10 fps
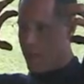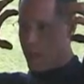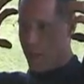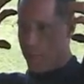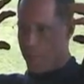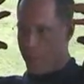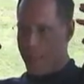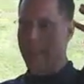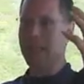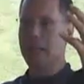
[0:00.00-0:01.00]

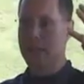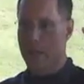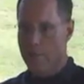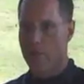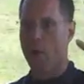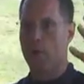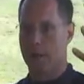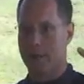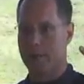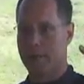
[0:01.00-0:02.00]
completely
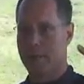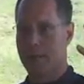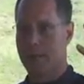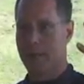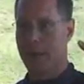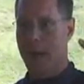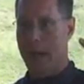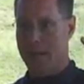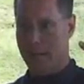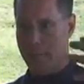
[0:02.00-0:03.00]
devoted,
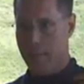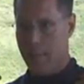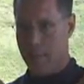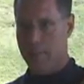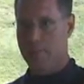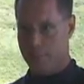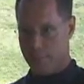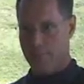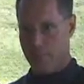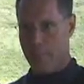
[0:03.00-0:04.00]
and to me,
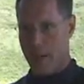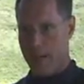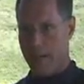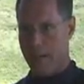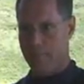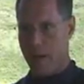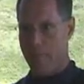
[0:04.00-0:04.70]
from my